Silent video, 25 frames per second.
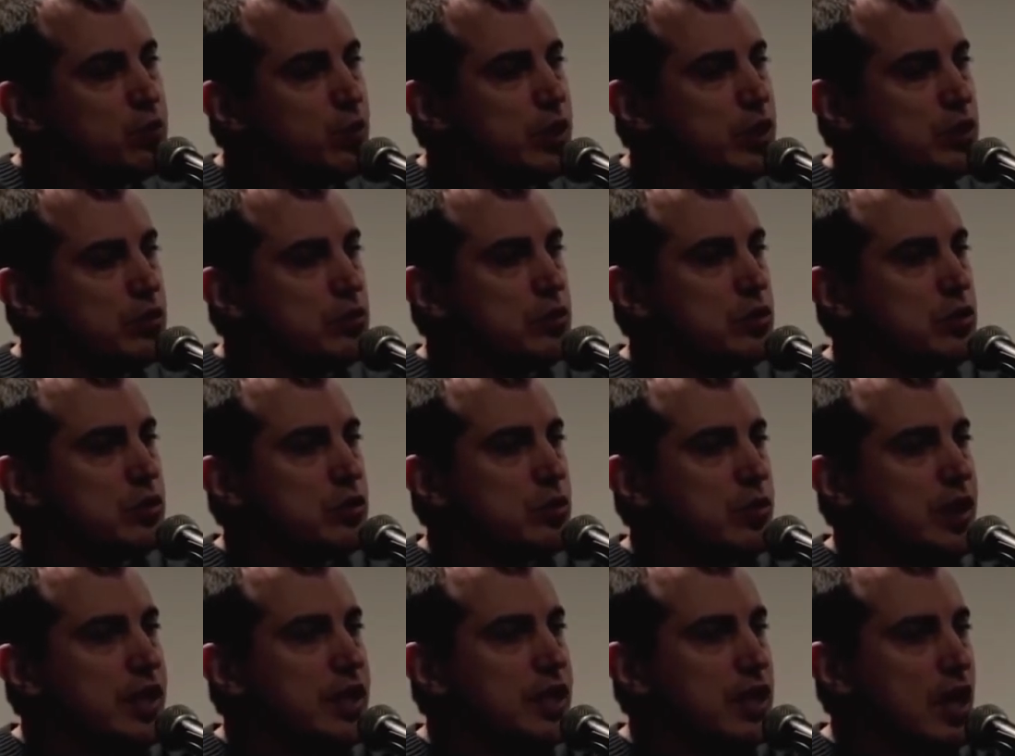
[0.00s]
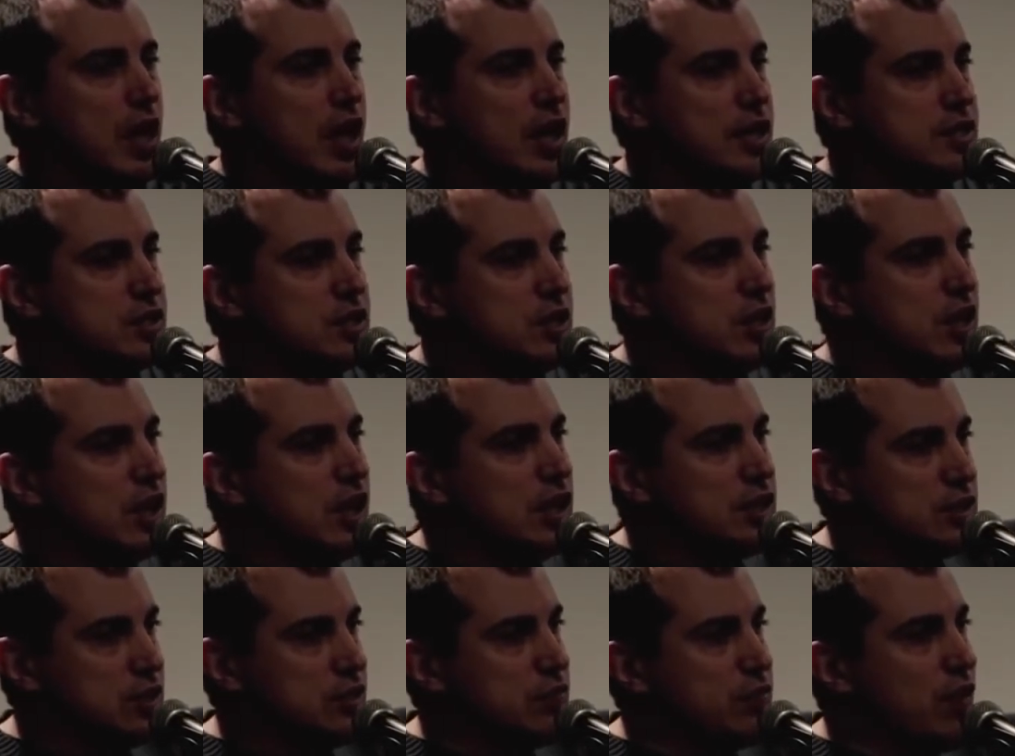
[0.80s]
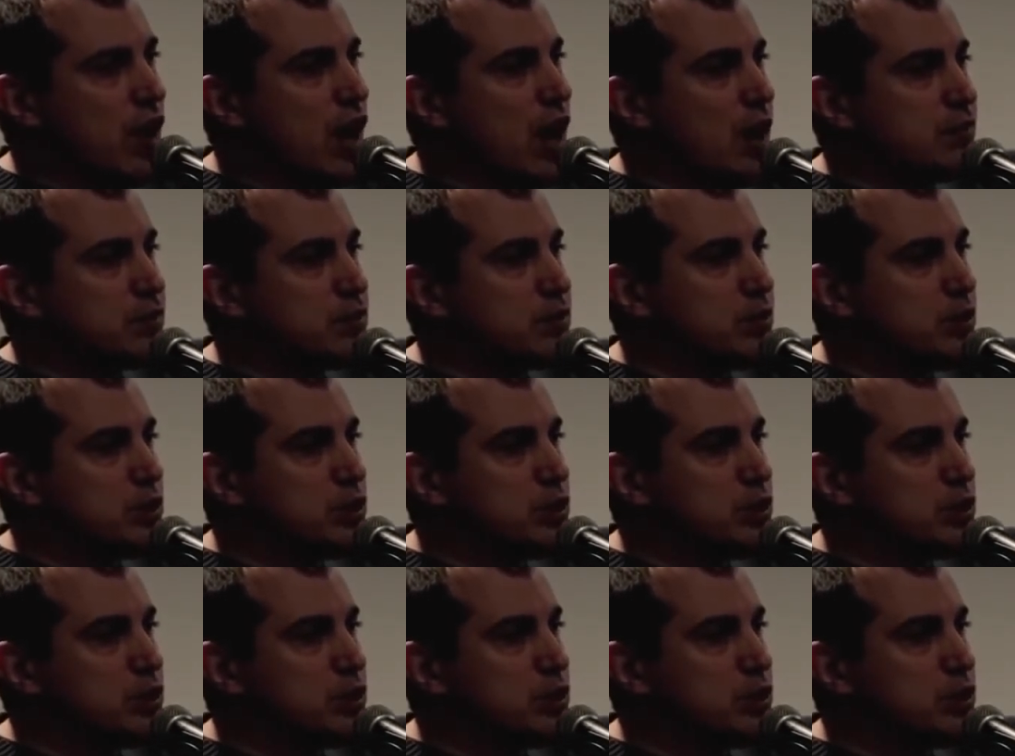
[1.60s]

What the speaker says: when you create lots and lots of hops,